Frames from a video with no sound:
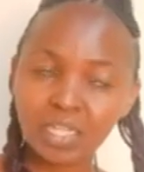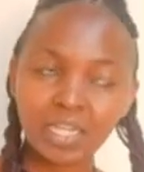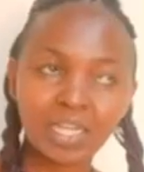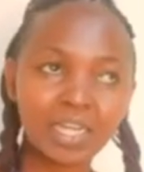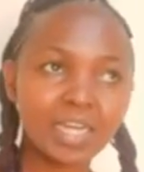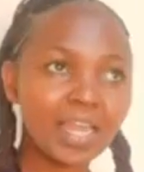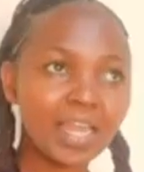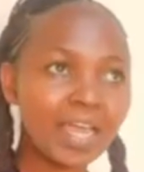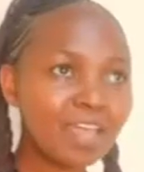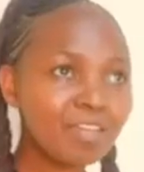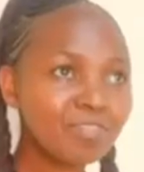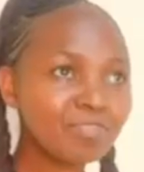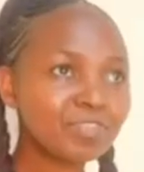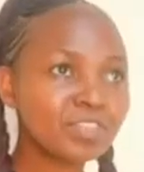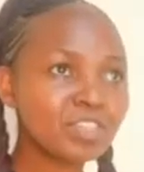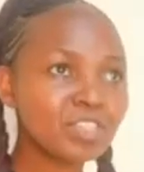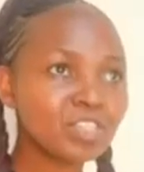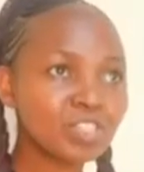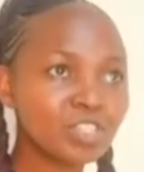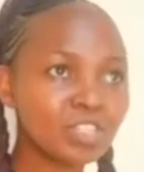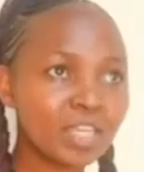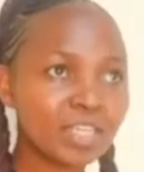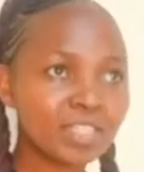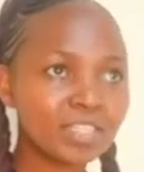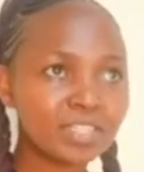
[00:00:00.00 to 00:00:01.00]
life
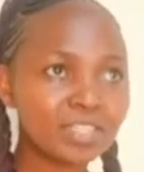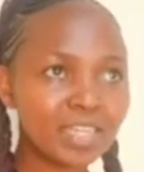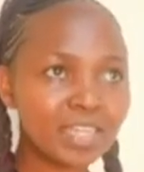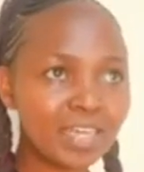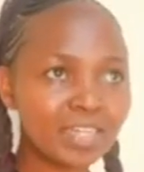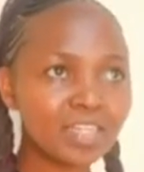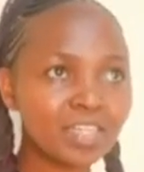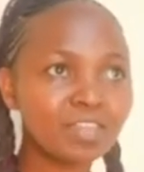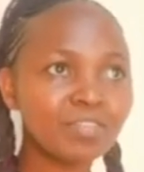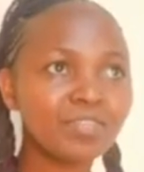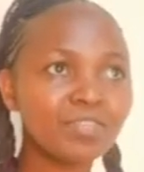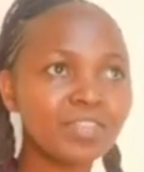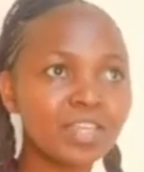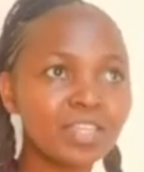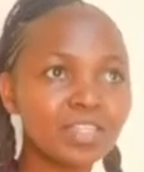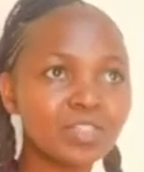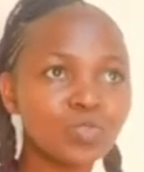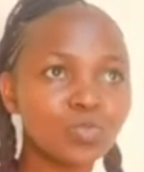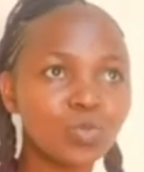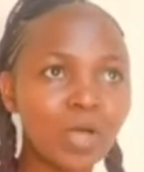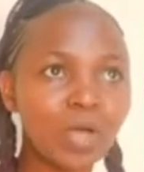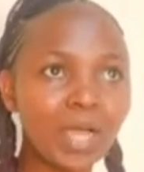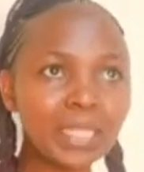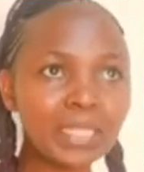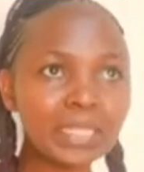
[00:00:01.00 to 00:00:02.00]
is a journey. If there is
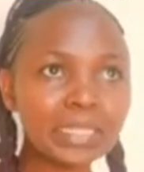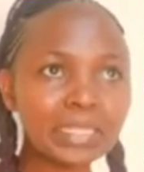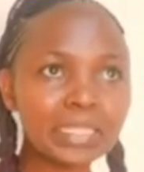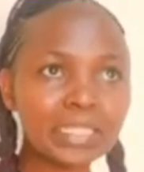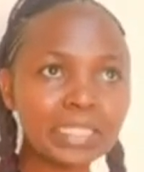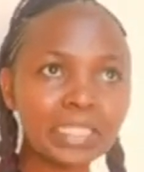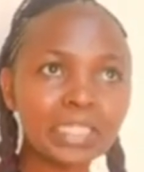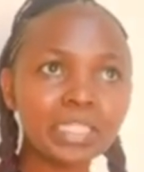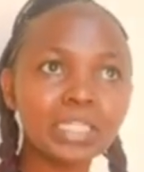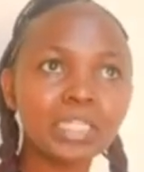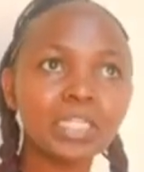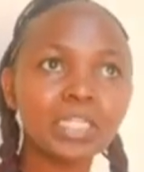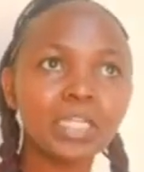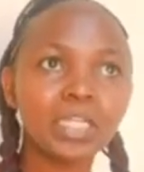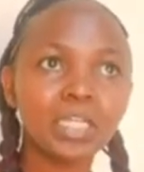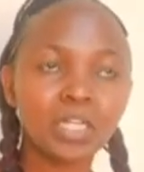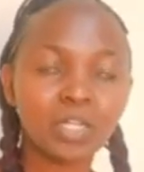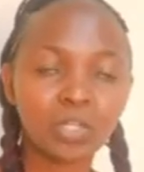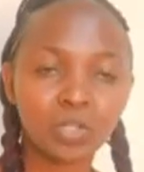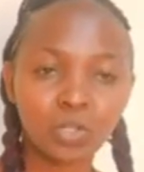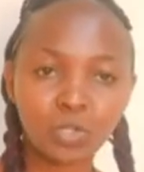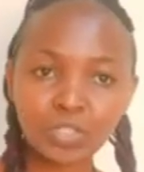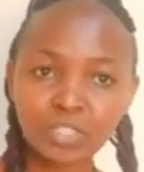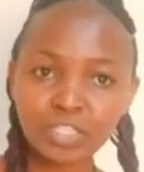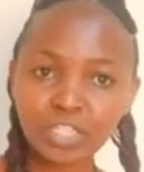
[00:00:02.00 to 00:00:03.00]
one thing
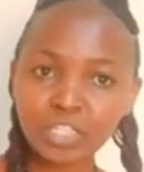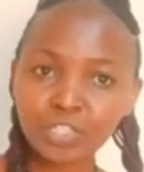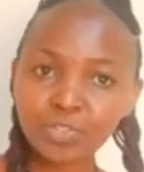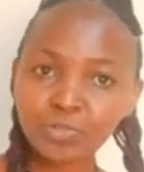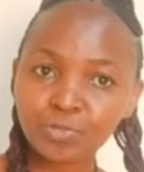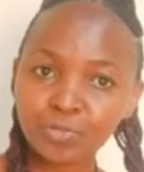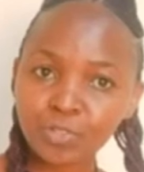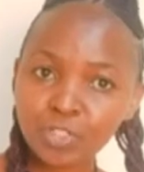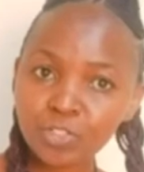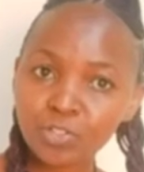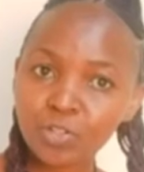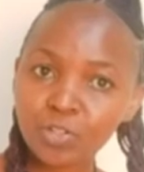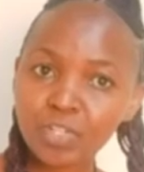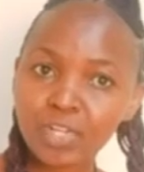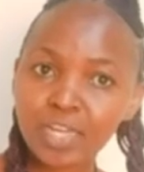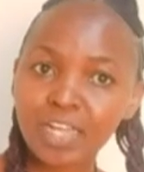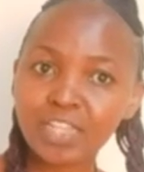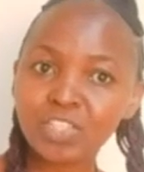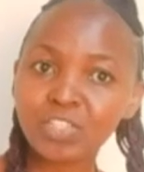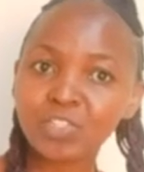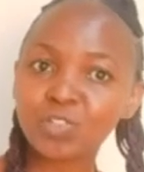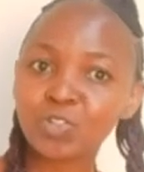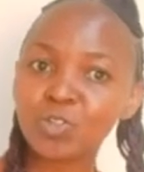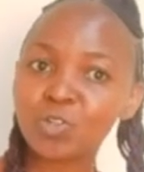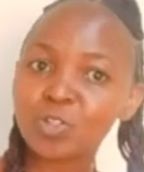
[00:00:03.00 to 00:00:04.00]
content creation
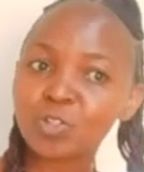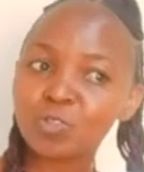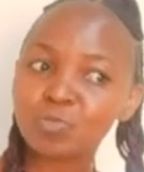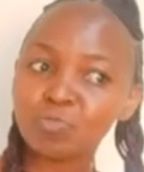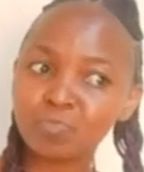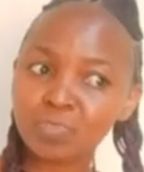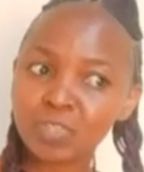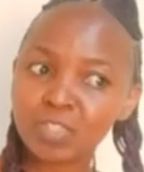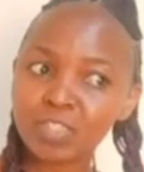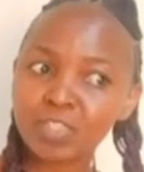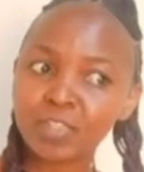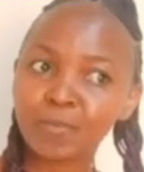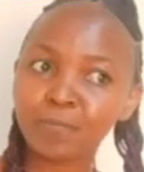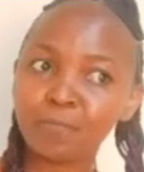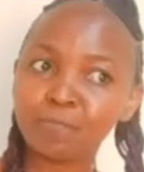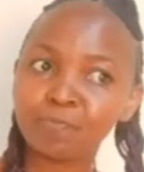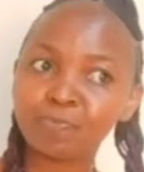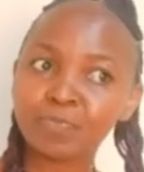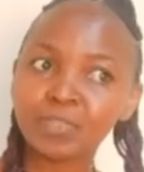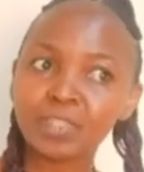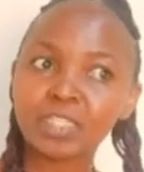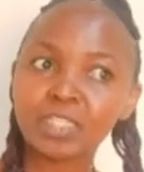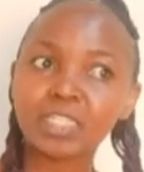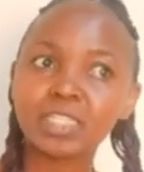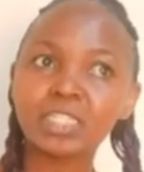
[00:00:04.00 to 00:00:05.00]
has taught me,
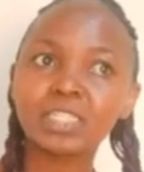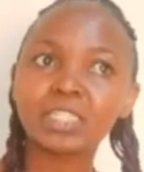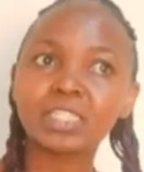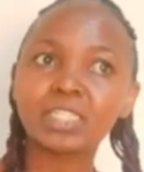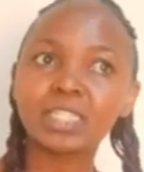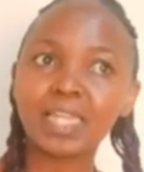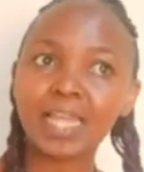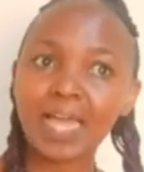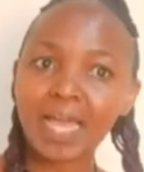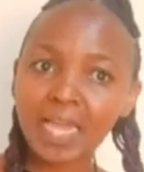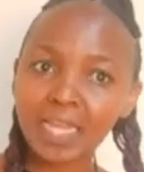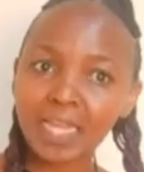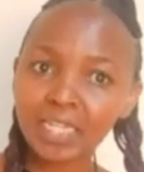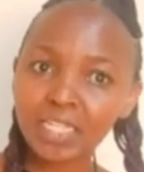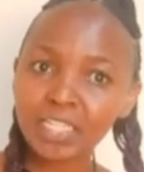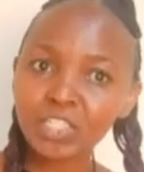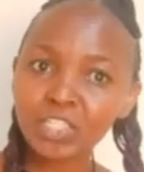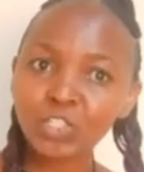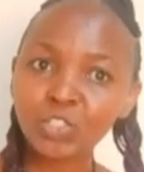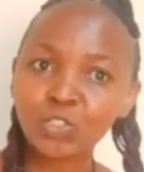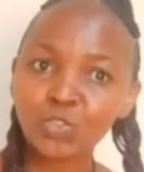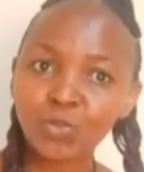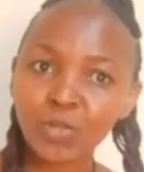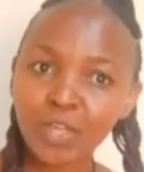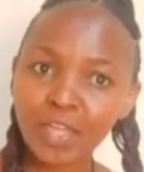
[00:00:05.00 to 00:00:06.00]
is learning
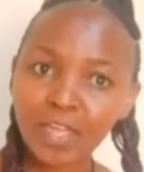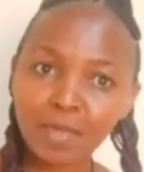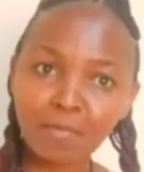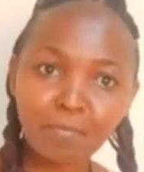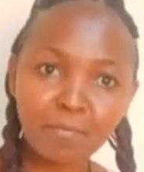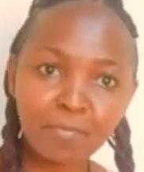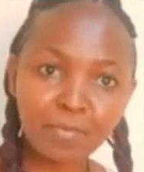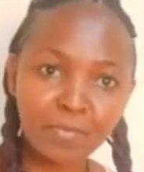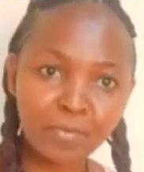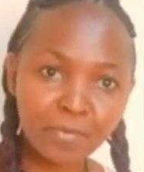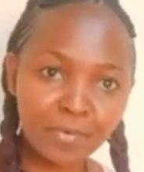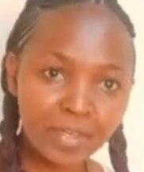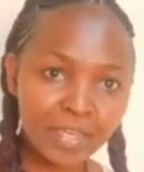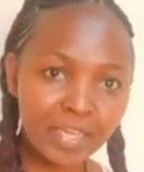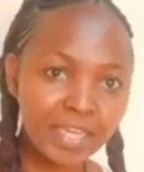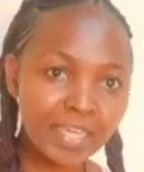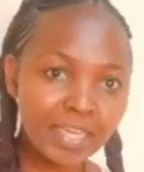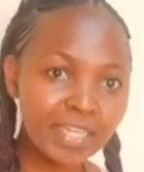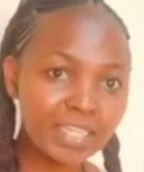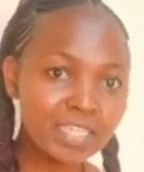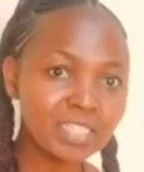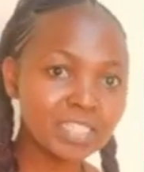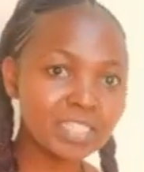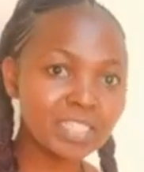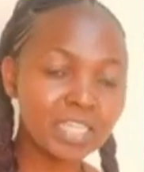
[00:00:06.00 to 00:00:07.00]
to
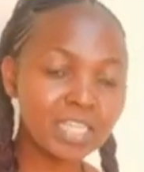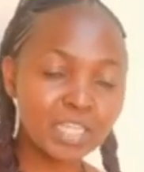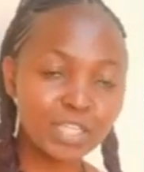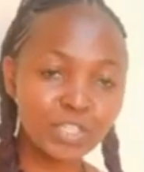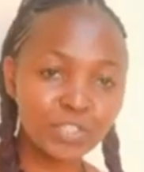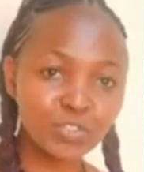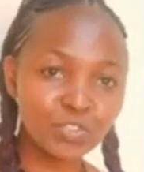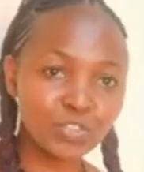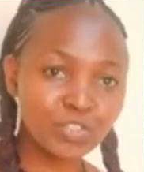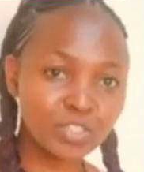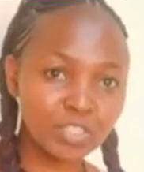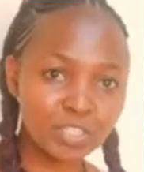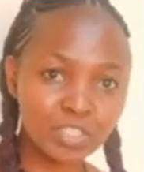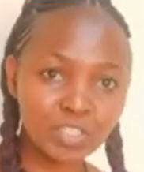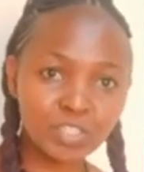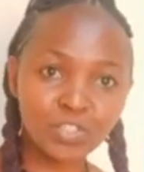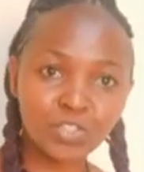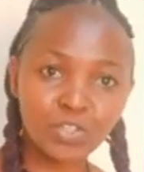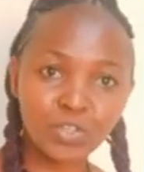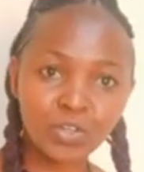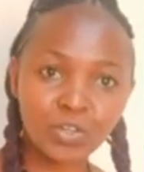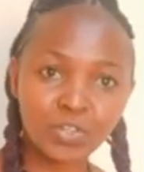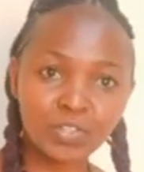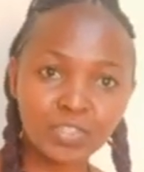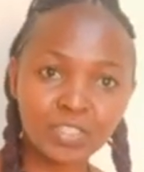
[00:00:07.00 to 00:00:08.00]
embrace
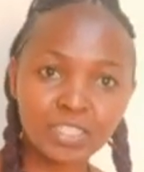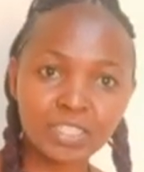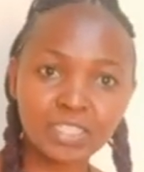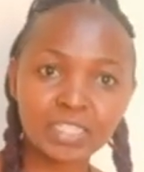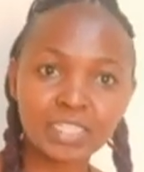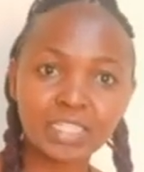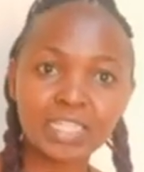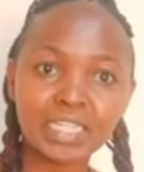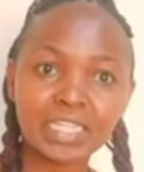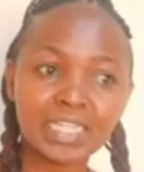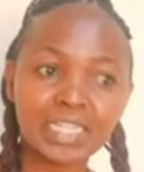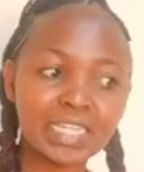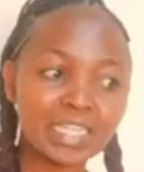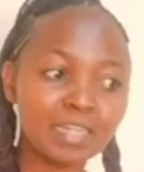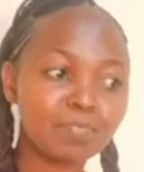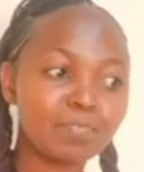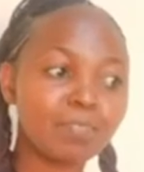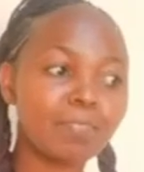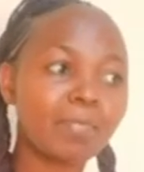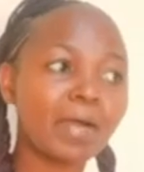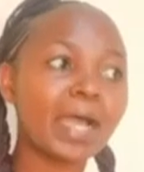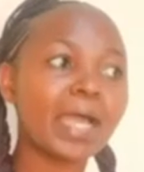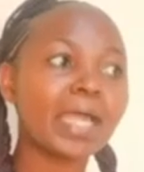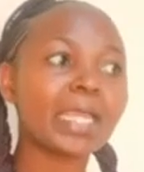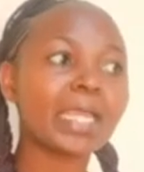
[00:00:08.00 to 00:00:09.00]
seasons in
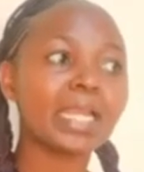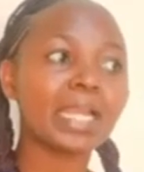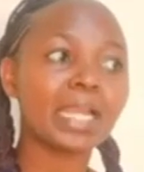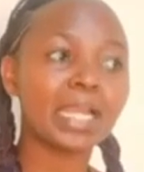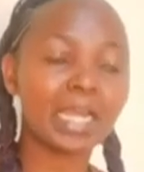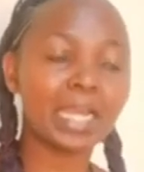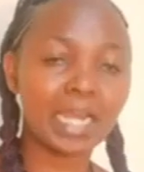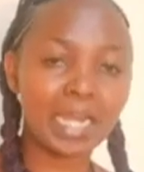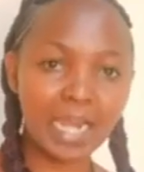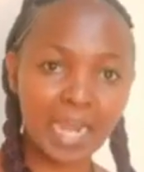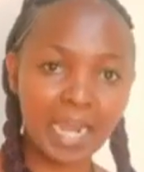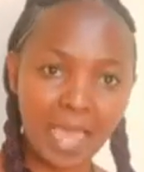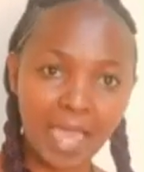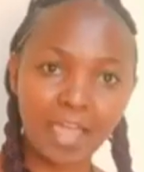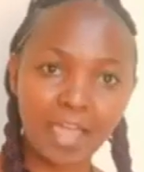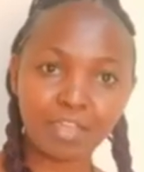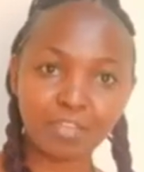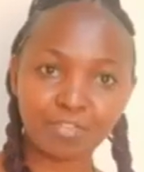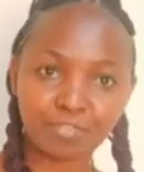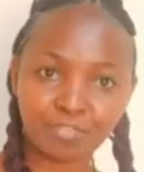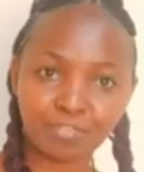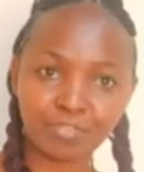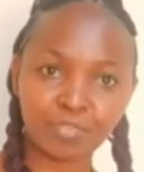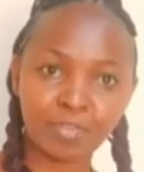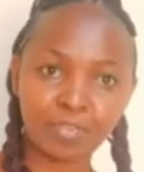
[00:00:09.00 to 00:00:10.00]
my
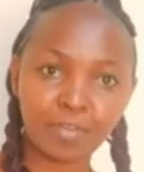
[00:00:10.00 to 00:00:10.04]
life.